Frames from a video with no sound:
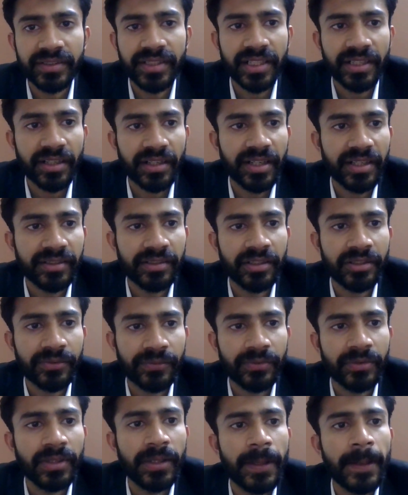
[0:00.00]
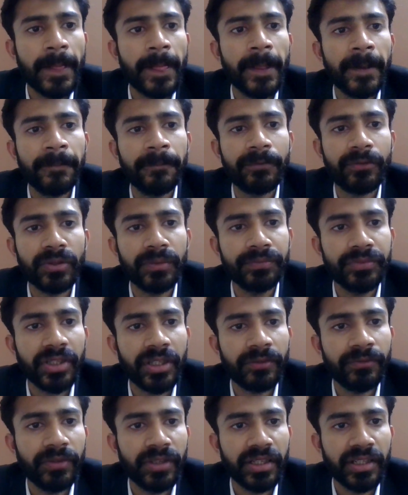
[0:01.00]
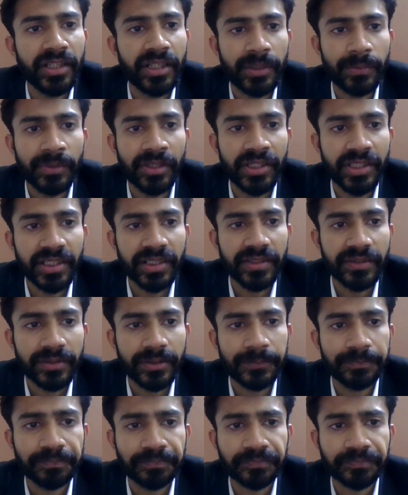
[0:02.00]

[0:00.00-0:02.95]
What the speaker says: that arises from their vulnerabilities.